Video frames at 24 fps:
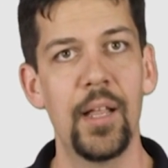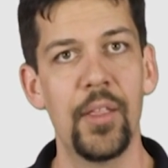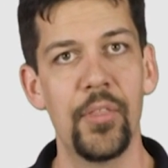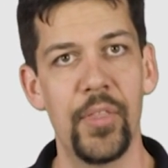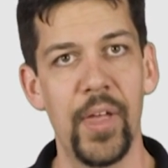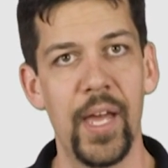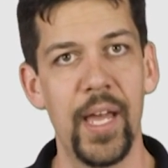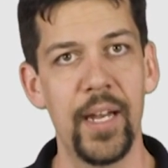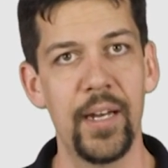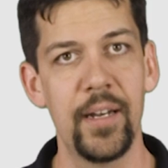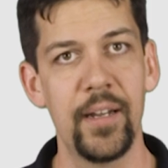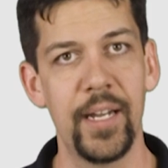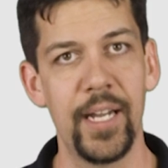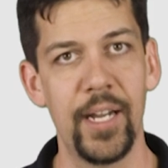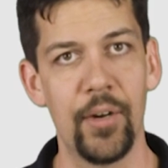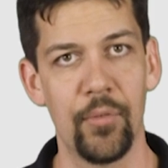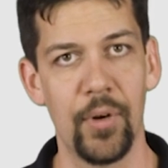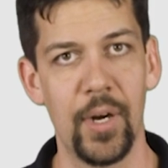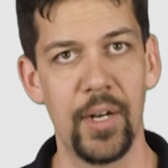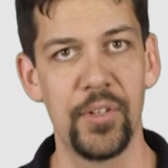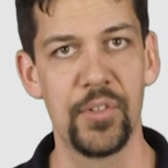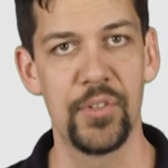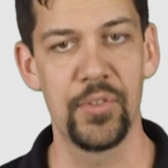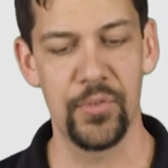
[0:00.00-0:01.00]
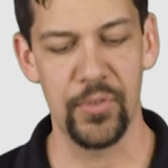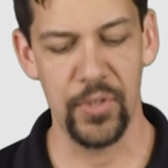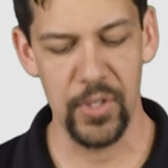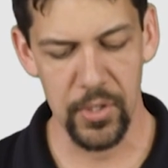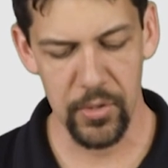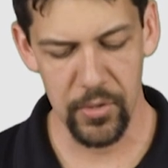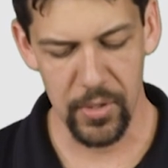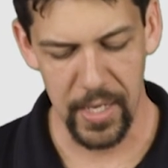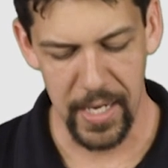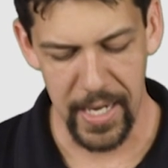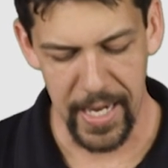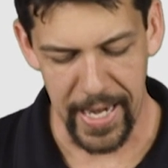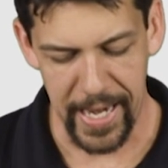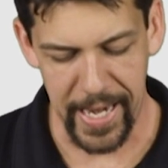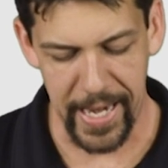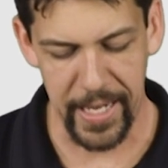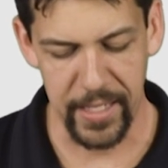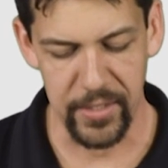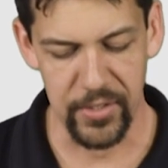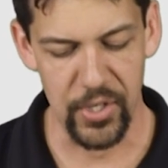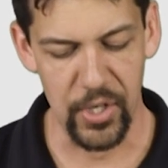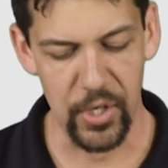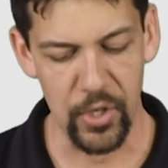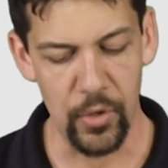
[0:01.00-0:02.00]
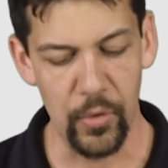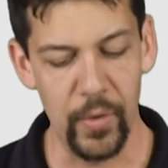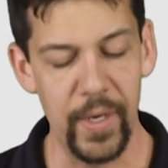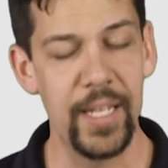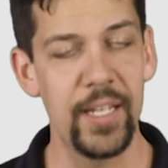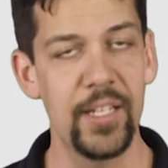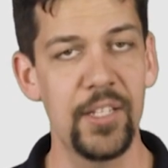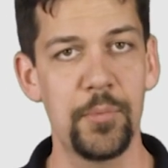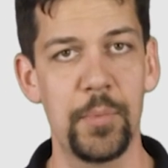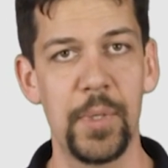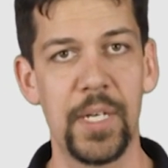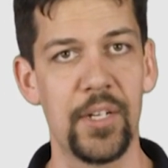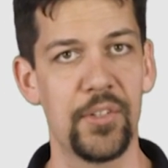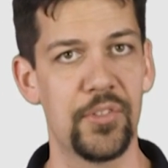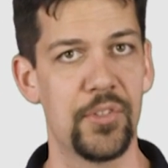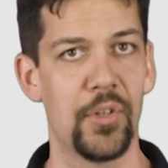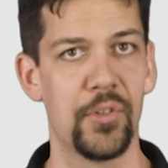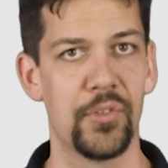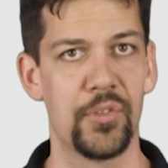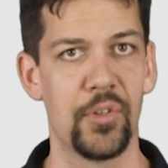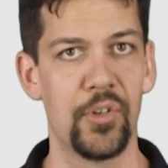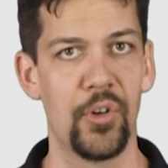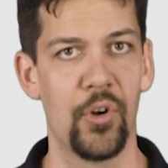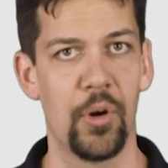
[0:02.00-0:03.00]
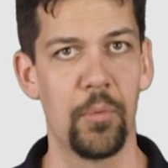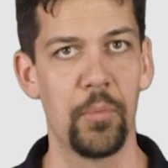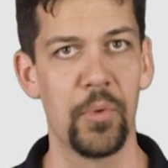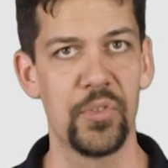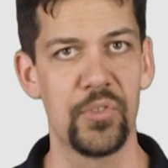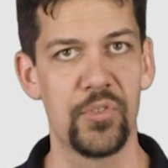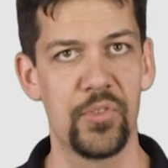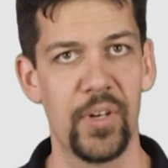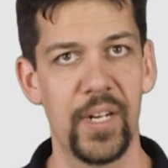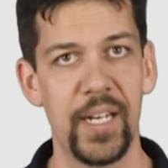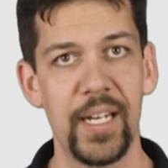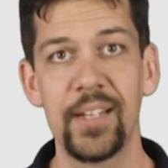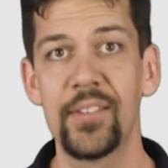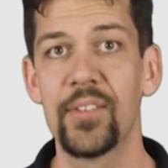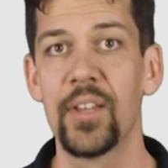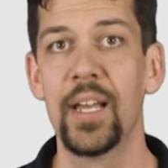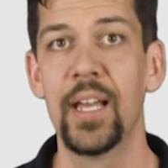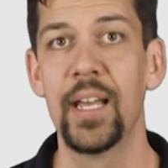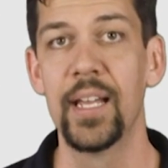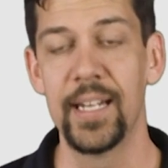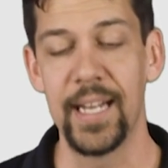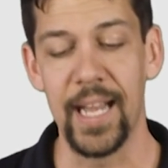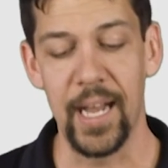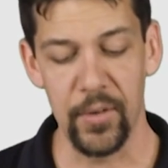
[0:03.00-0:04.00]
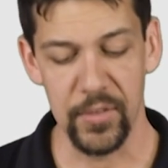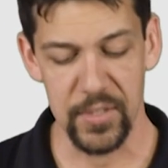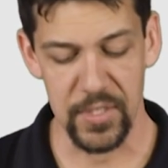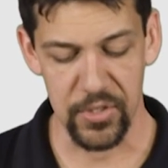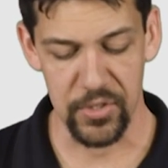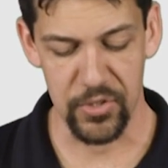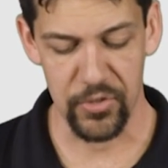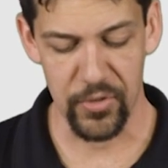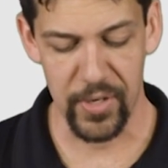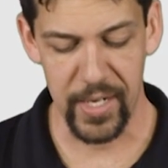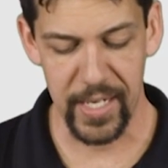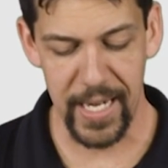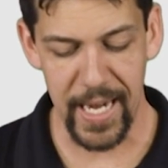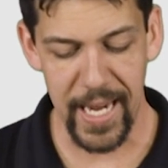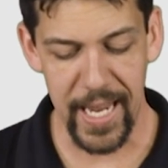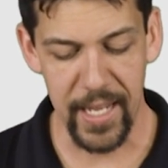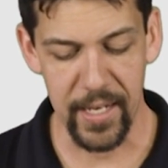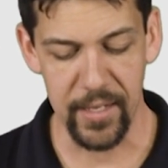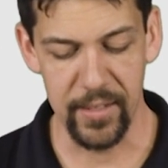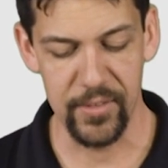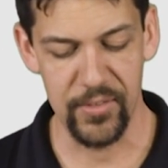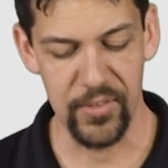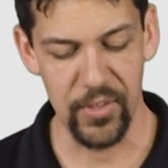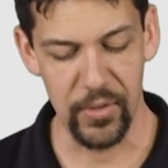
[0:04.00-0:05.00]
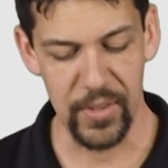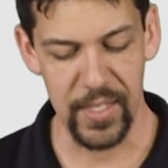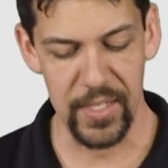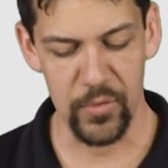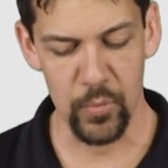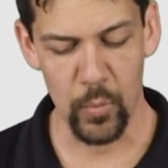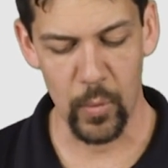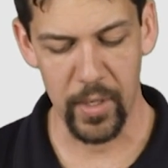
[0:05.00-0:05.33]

Then it runs through, adds who is, because those are normal strings. Now it's a string end. So this